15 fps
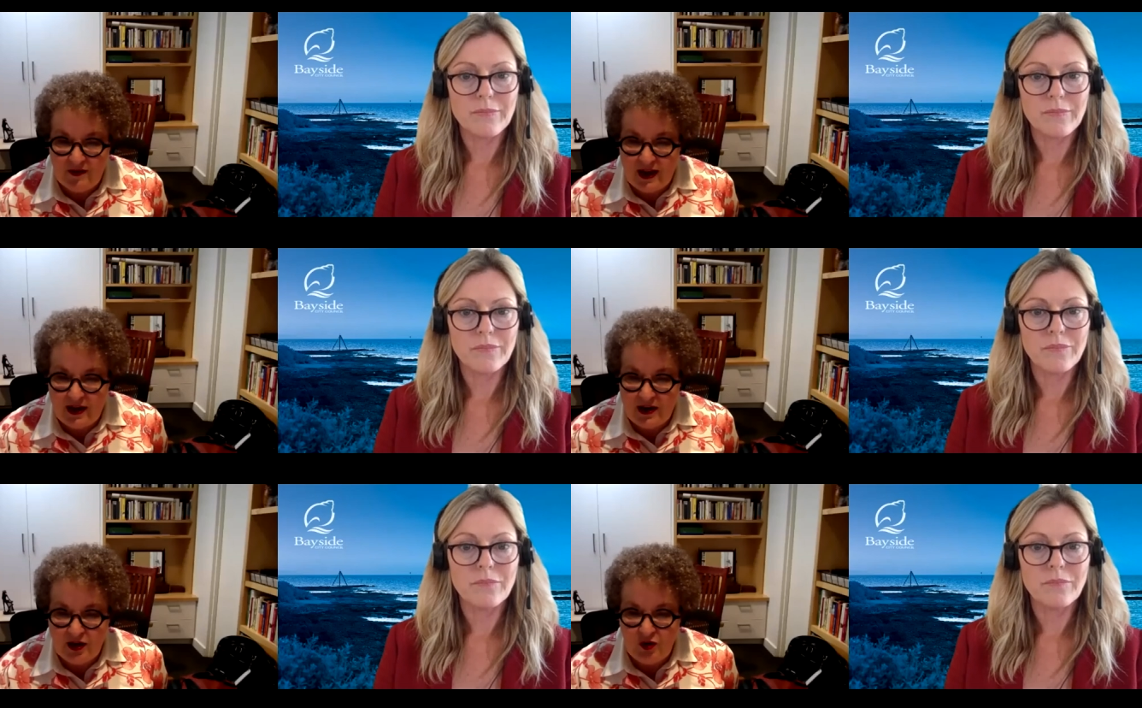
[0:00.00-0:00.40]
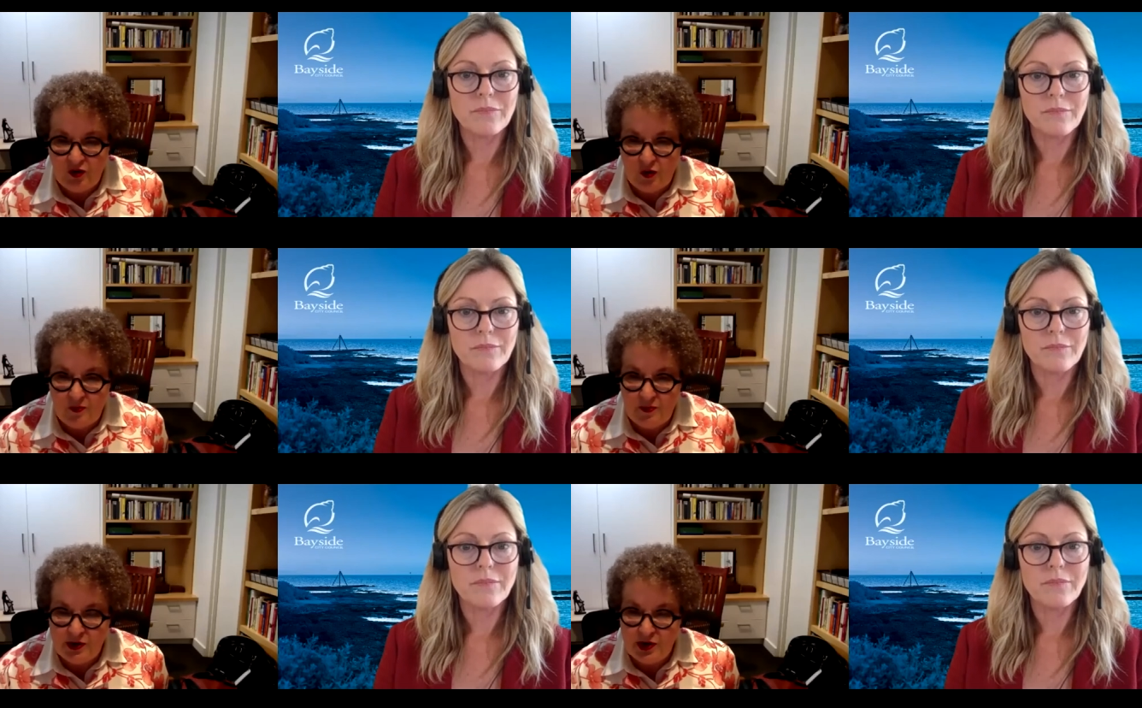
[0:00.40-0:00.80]
Speaker 1: that new
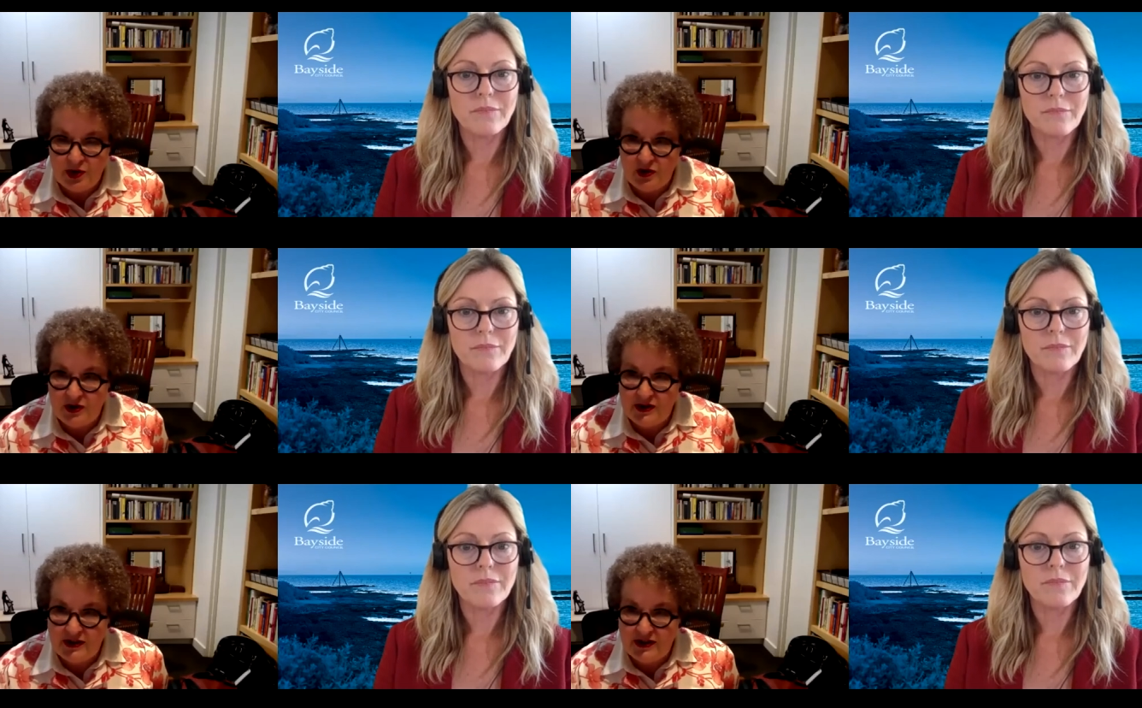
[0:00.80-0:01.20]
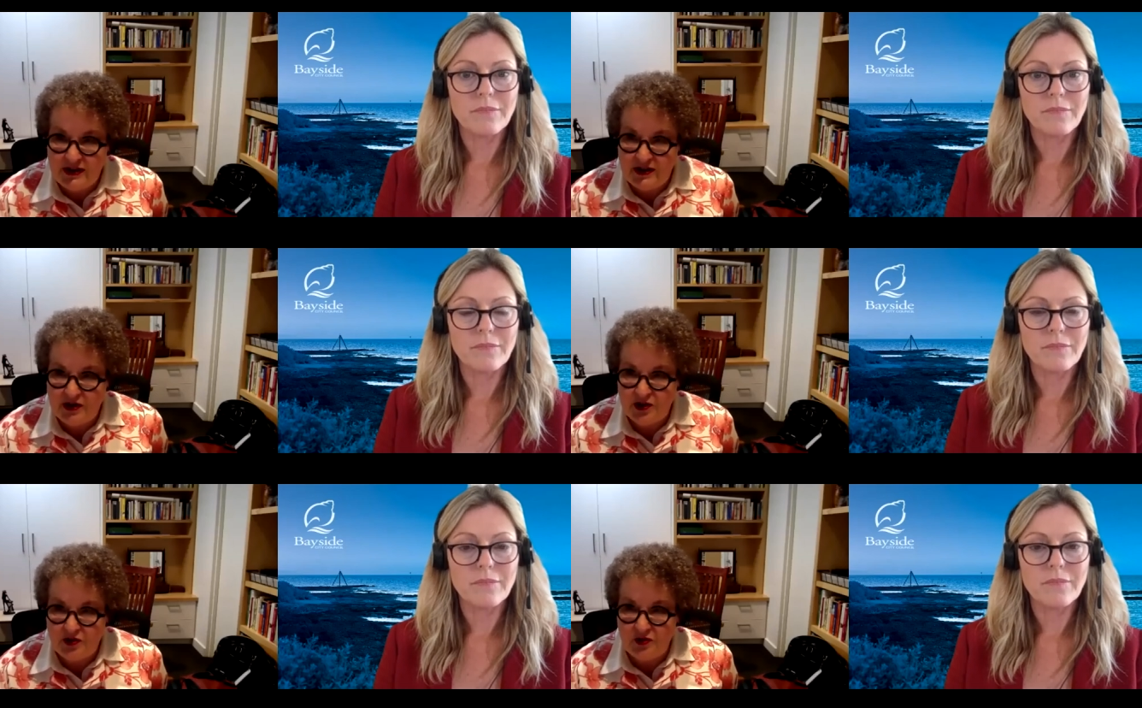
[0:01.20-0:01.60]
opportunity
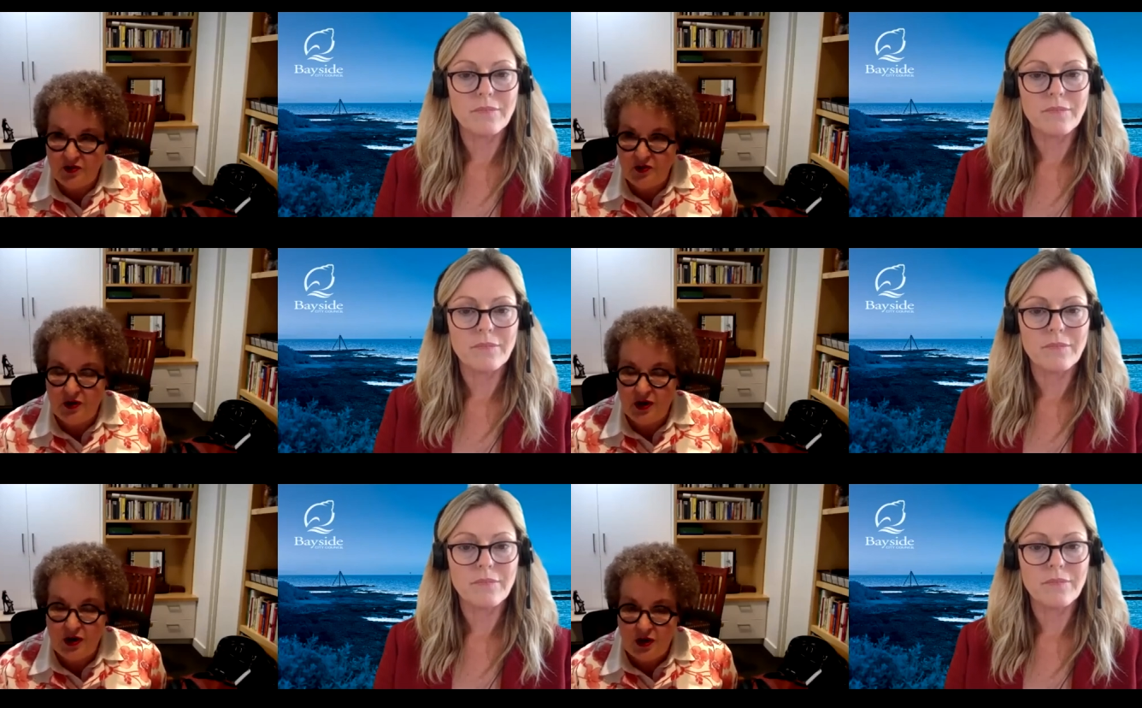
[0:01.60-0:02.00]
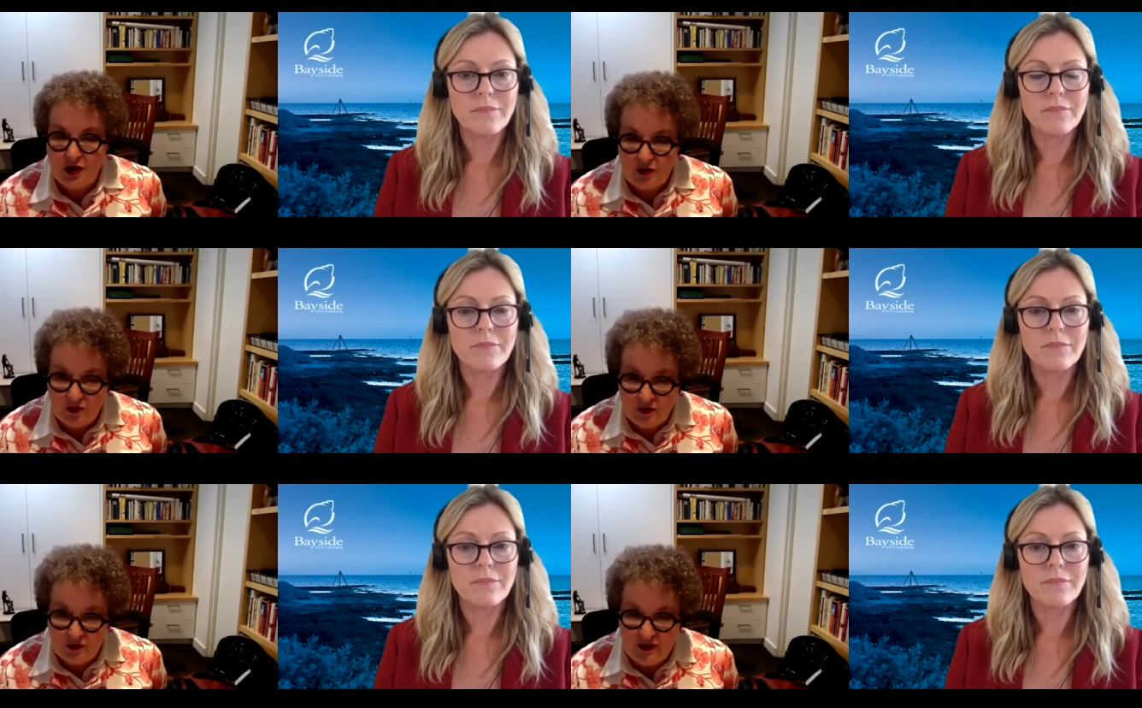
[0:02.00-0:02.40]
to
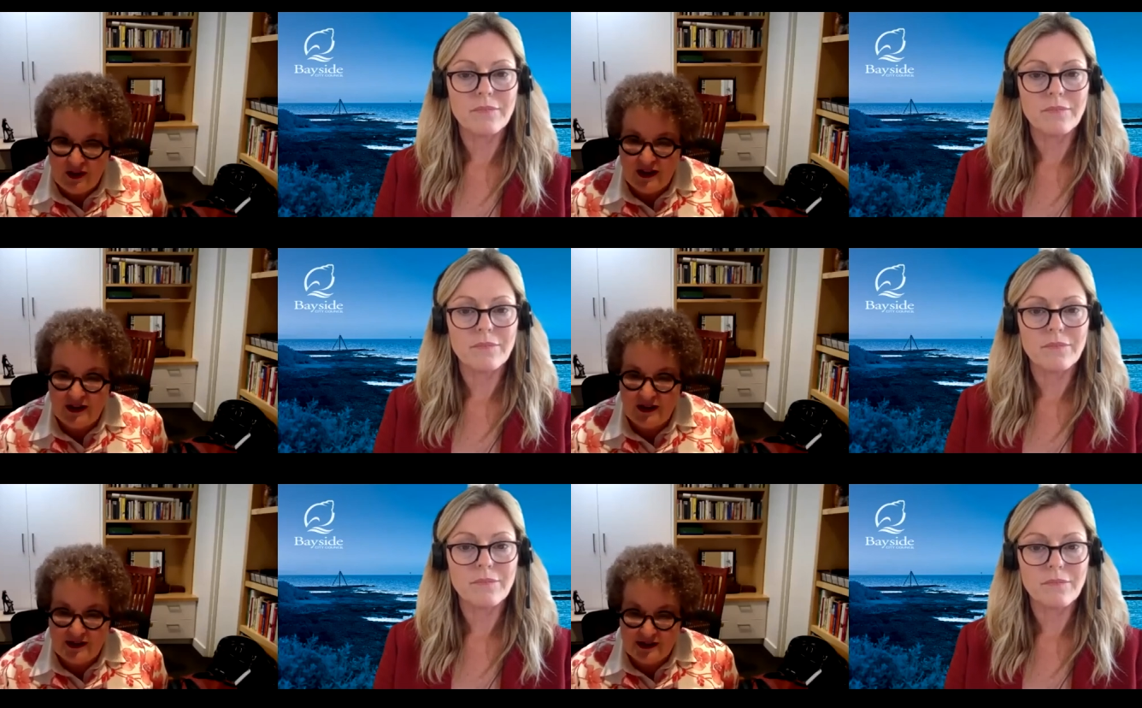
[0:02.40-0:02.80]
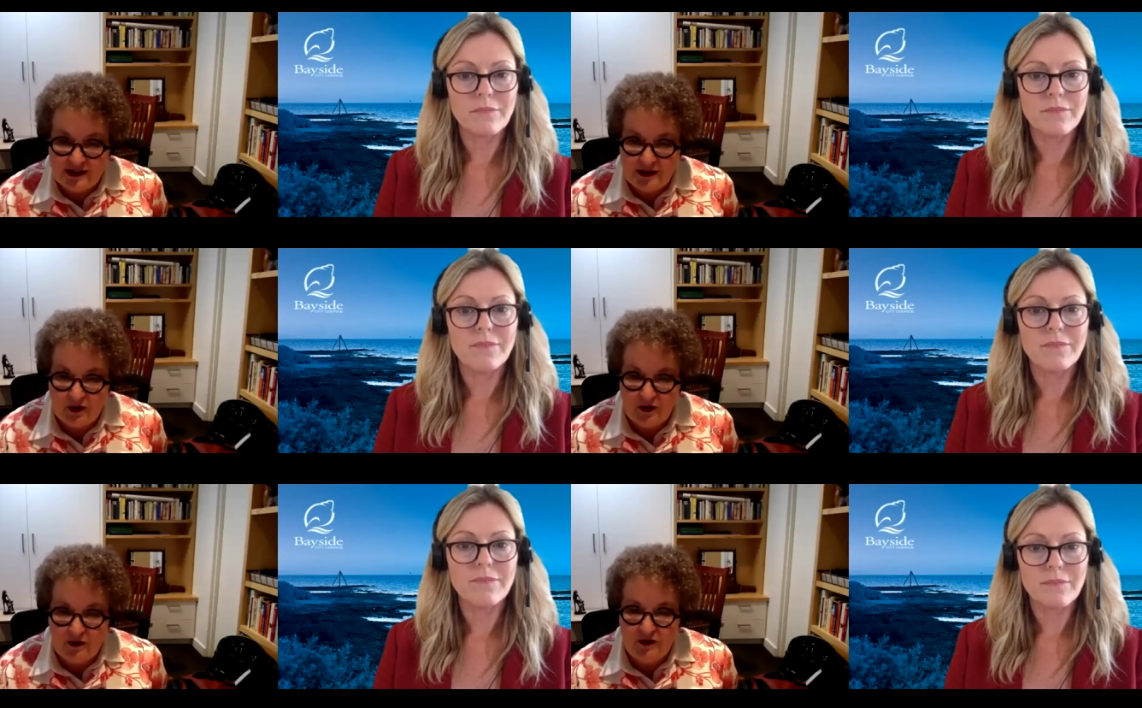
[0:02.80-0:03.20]
reveal
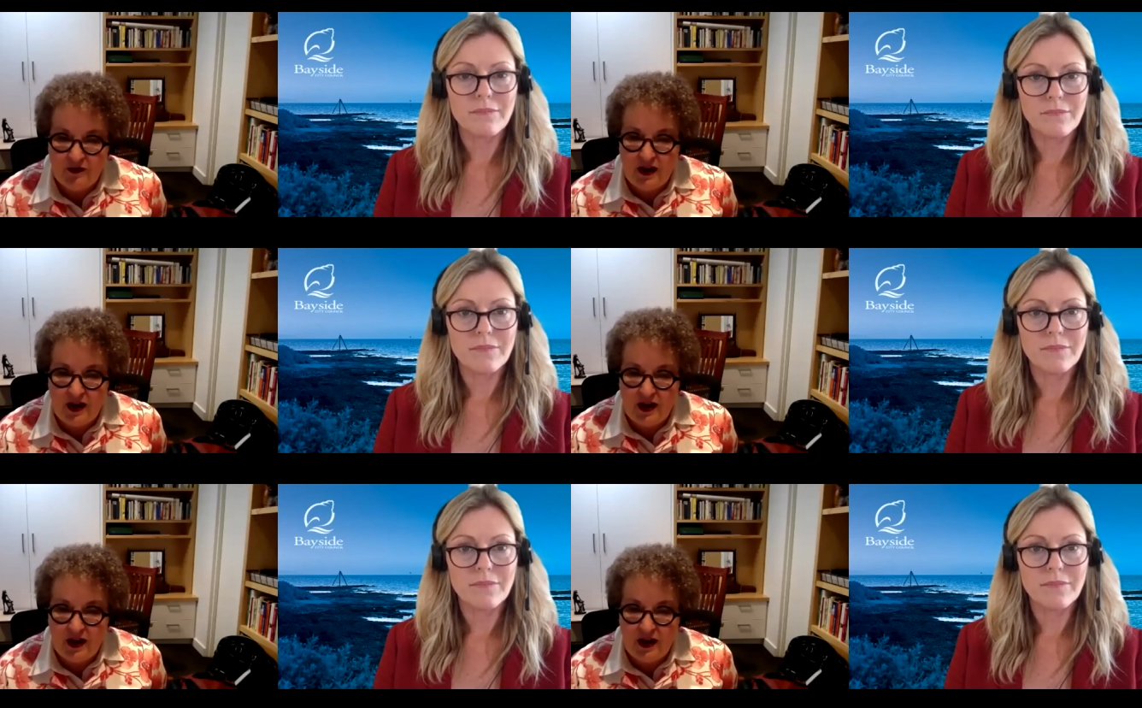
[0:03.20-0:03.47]
itself.